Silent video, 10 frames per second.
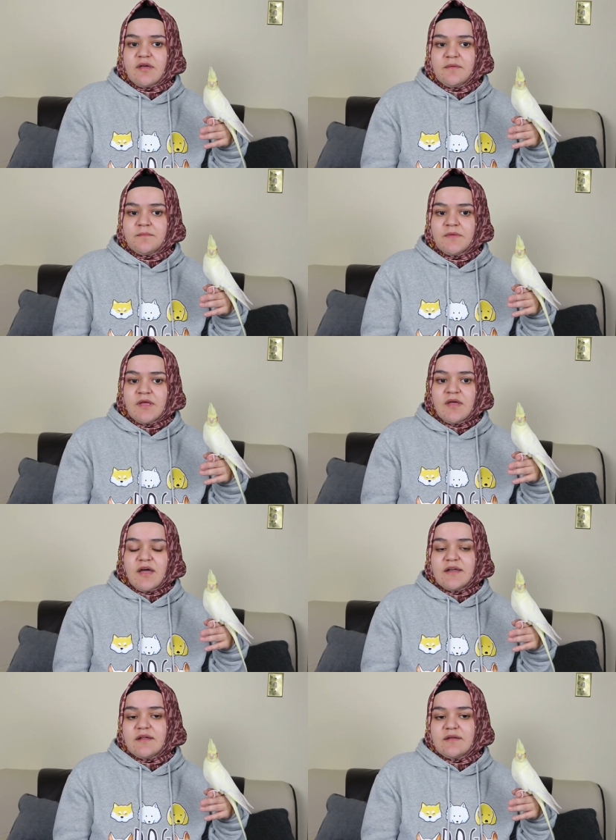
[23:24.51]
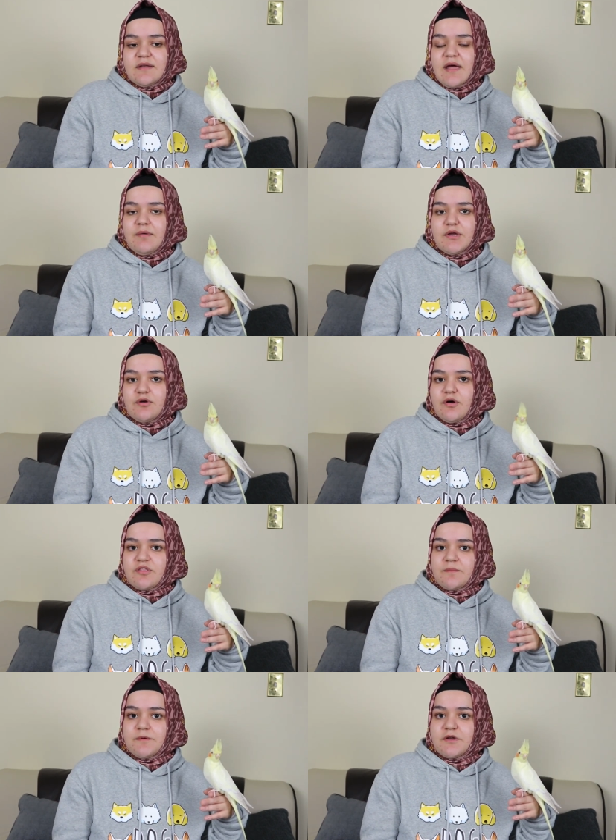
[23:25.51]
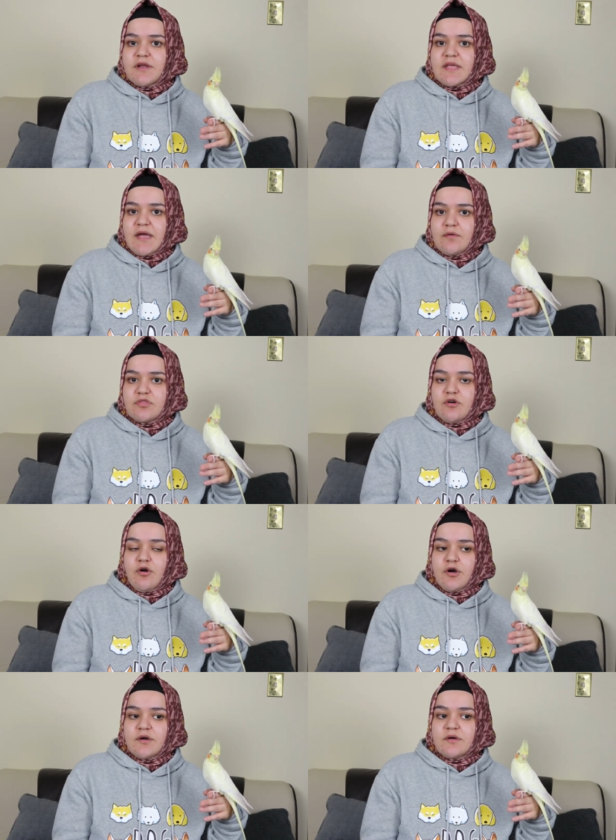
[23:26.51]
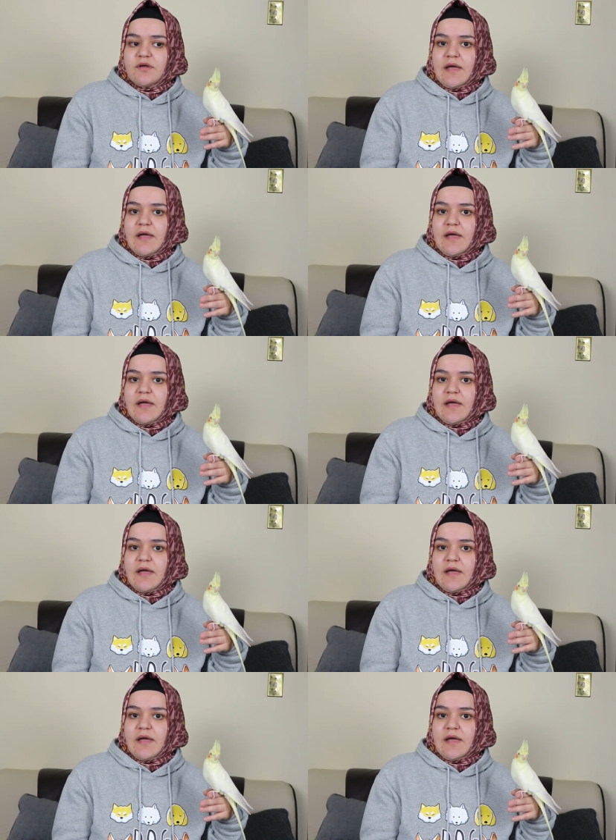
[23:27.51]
Um, and now I know other bird accounts are